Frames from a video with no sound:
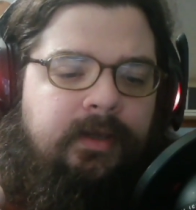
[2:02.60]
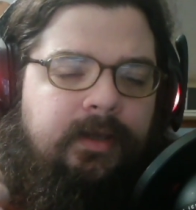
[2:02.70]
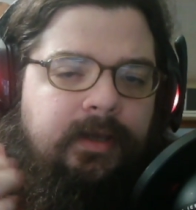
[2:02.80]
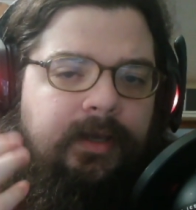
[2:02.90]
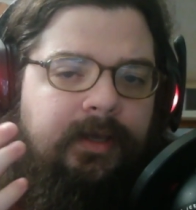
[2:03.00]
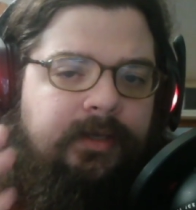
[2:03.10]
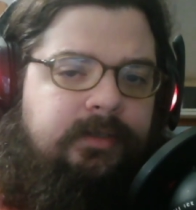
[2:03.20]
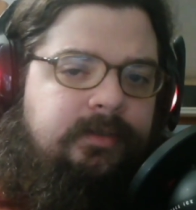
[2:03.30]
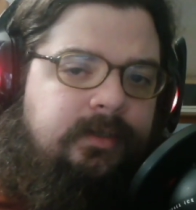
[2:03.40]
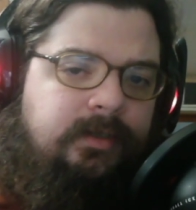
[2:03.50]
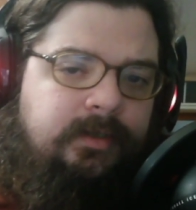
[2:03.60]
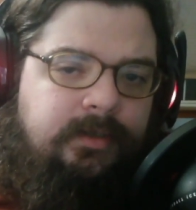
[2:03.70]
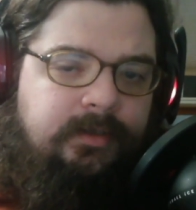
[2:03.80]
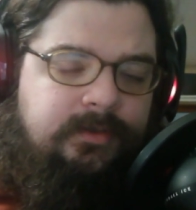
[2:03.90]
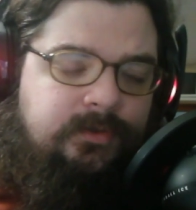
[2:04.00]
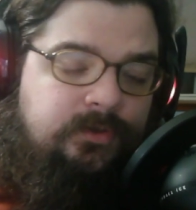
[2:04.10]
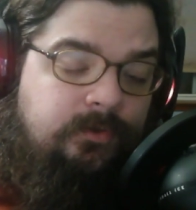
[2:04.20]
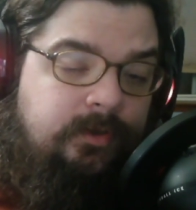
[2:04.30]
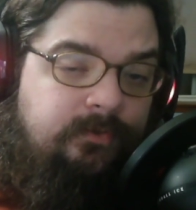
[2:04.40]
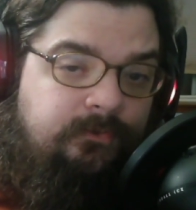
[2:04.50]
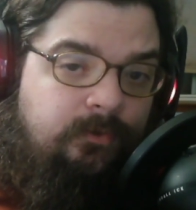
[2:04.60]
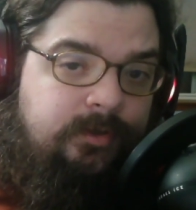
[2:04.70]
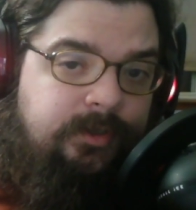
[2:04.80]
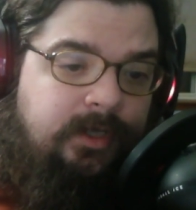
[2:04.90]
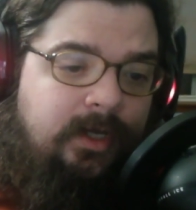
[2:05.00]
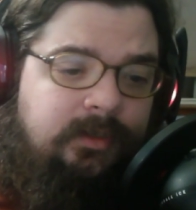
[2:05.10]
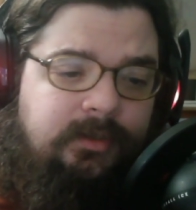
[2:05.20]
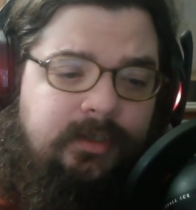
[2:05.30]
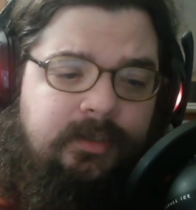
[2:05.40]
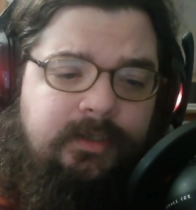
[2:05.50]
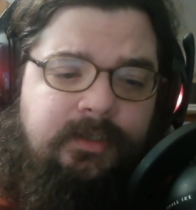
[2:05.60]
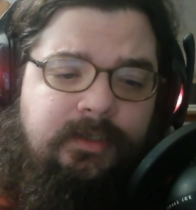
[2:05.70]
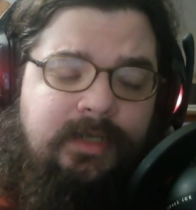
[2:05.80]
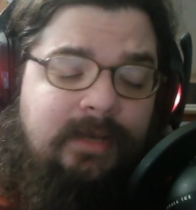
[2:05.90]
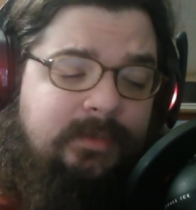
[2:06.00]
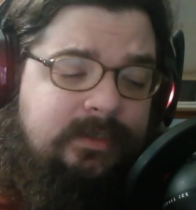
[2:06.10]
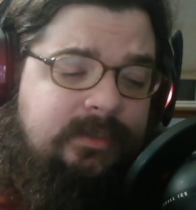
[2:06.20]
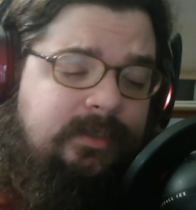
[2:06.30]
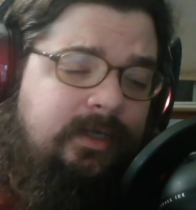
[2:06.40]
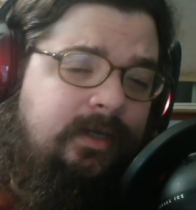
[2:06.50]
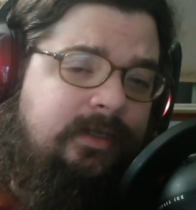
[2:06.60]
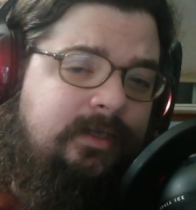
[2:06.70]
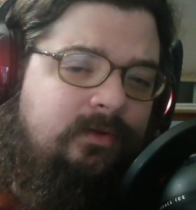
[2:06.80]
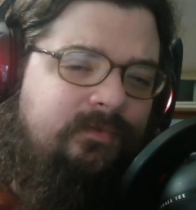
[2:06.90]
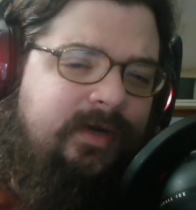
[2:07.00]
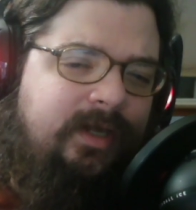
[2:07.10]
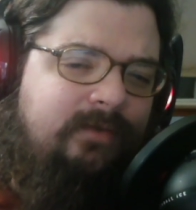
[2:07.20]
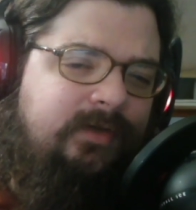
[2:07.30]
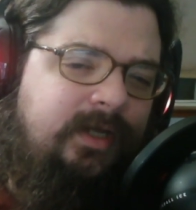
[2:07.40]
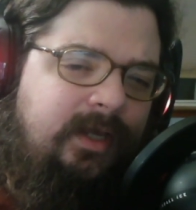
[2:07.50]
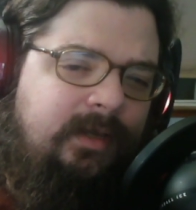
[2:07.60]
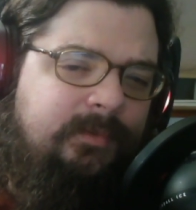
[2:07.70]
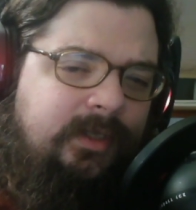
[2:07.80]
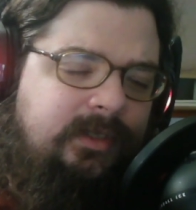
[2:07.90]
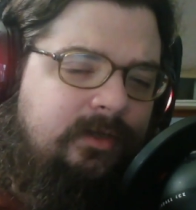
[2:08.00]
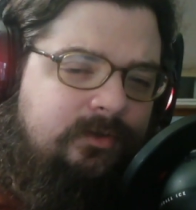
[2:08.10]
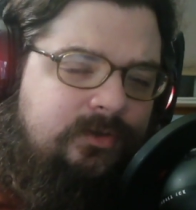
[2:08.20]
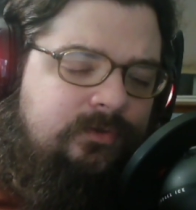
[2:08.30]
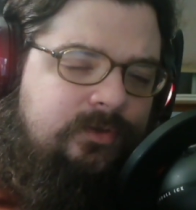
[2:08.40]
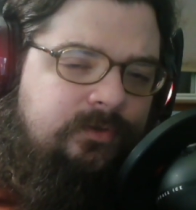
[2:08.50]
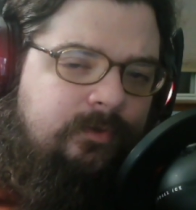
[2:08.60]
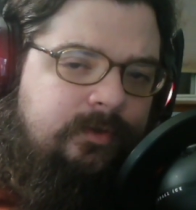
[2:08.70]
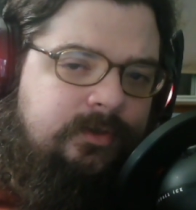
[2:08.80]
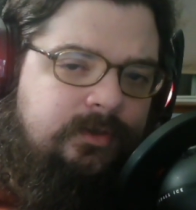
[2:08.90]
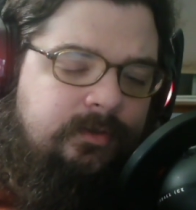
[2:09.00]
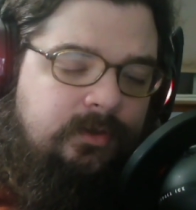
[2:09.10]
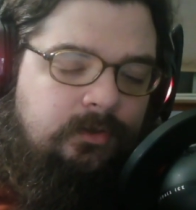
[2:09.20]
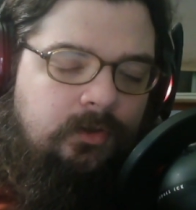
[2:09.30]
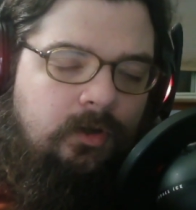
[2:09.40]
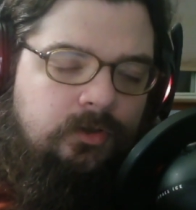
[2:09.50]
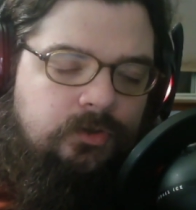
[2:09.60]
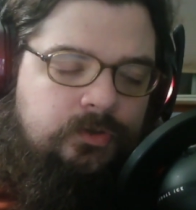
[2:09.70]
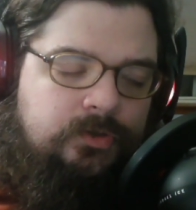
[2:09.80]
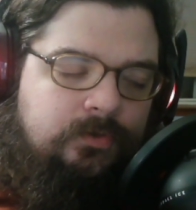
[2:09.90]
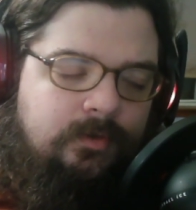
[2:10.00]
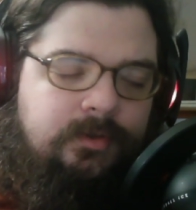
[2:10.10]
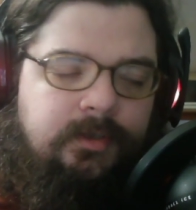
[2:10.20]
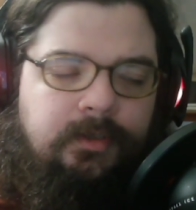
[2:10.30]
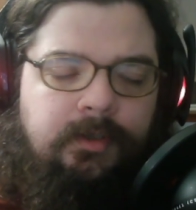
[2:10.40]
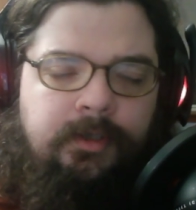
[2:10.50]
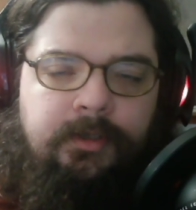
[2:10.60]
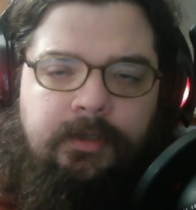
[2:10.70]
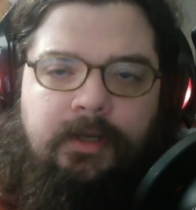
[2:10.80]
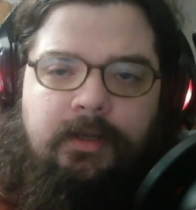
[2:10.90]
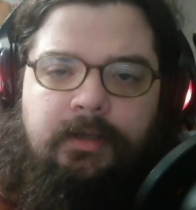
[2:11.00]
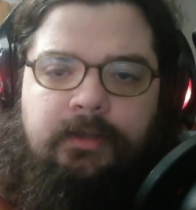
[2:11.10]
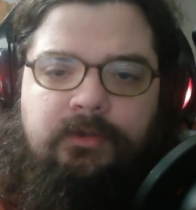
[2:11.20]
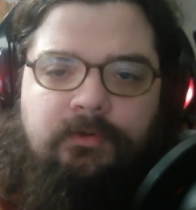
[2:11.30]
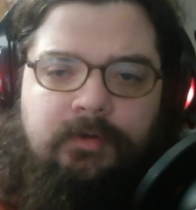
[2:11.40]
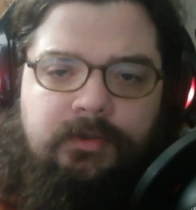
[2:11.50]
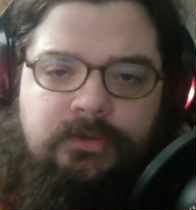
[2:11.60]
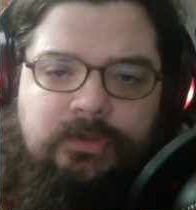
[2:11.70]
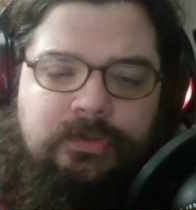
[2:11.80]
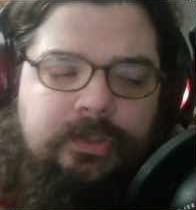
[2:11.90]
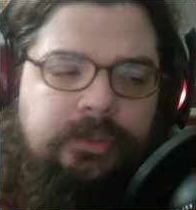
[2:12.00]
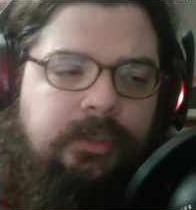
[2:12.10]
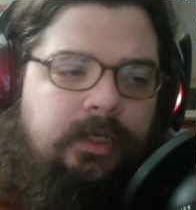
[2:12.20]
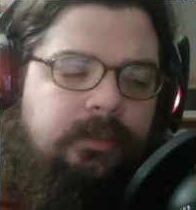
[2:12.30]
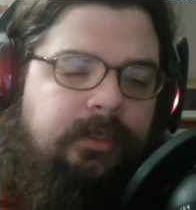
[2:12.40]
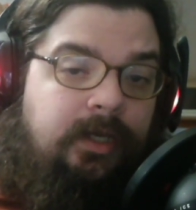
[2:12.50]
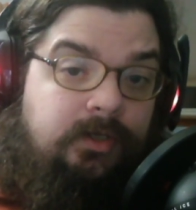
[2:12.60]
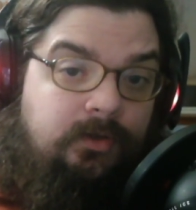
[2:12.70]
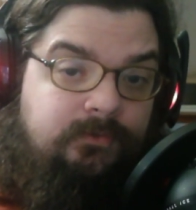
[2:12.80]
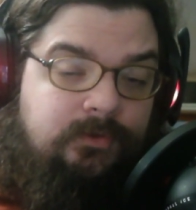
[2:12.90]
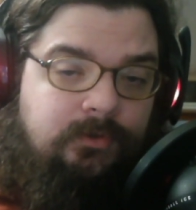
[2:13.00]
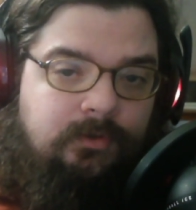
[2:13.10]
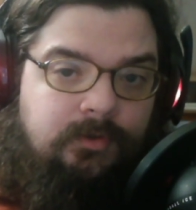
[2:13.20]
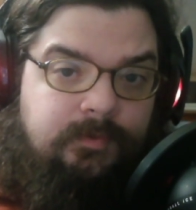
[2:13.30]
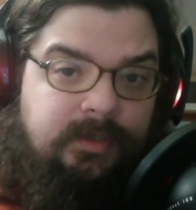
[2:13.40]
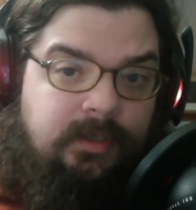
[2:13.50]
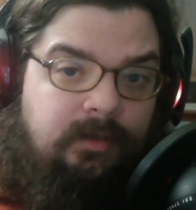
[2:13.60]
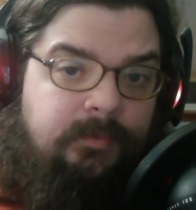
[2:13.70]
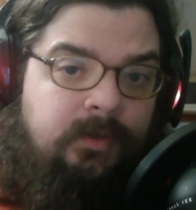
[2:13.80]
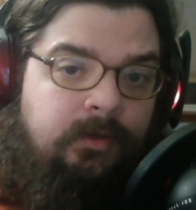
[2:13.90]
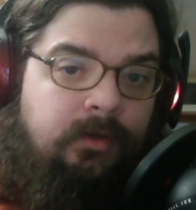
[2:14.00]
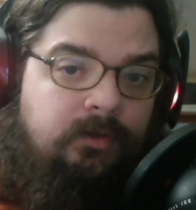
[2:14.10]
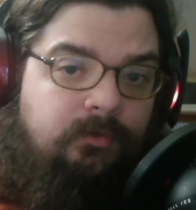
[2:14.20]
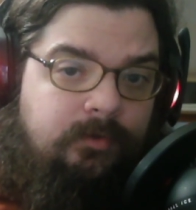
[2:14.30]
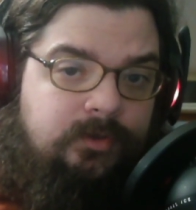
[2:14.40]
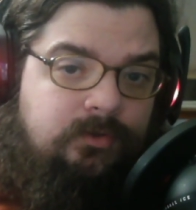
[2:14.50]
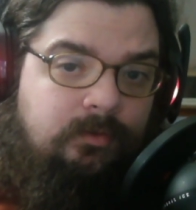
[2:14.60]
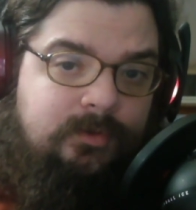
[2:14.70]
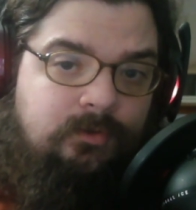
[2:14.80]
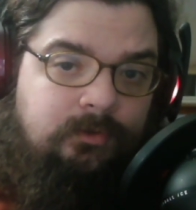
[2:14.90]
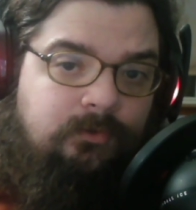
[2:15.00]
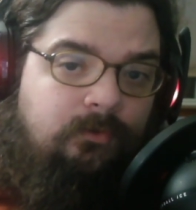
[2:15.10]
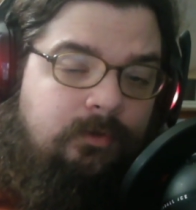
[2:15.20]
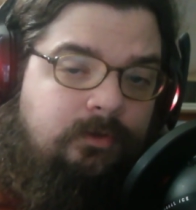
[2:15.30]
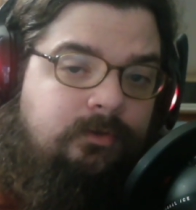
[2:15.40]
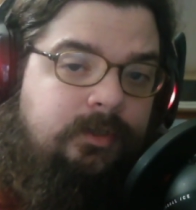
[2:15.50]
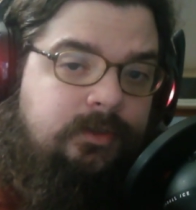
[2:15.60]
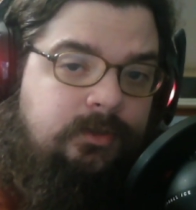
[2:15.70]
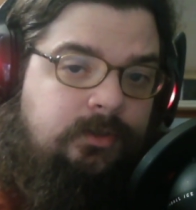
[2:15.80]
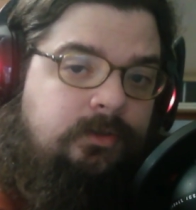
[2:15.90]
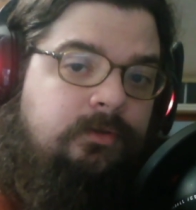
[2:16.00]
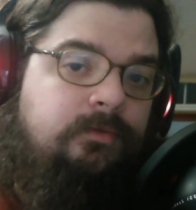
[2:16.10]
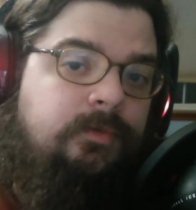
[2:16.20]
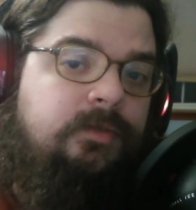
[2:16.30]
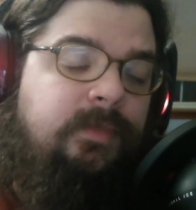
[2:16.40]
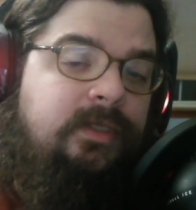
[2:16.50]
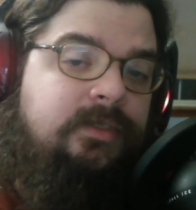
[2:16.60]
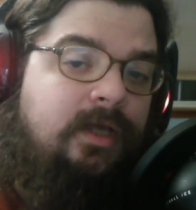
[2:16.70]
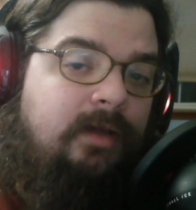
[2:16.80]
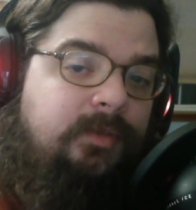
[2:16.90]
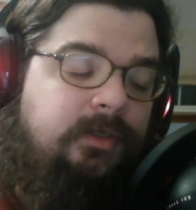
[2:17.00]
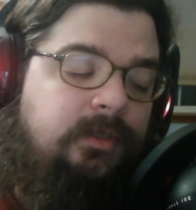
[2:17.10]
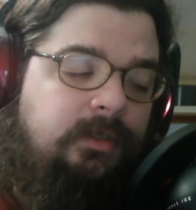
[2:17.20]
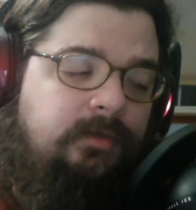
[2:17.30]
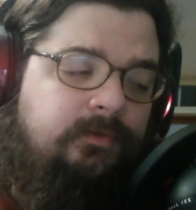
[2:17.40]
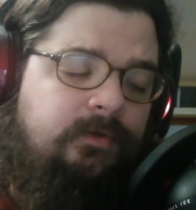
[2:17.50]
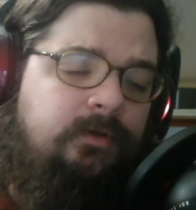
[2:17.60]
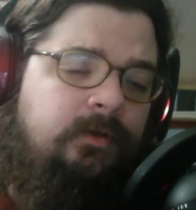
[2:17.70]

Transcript: and uh, it's a sword forged in Gondolin. He named it Sting. It didn't already have a name like the other two swords, the, the larger swords that uh, Thorin took and that Gandalf took that became Thorin's sword was called Orcrist, which means goblin cleaver,